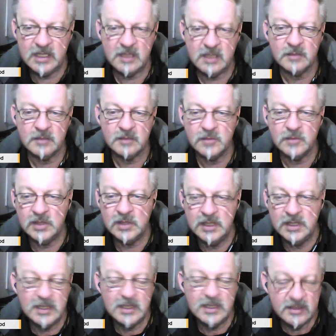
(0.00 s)
them.
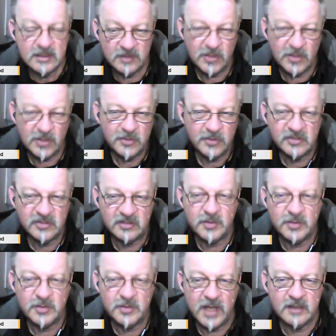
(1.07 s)
Sometimes it's just about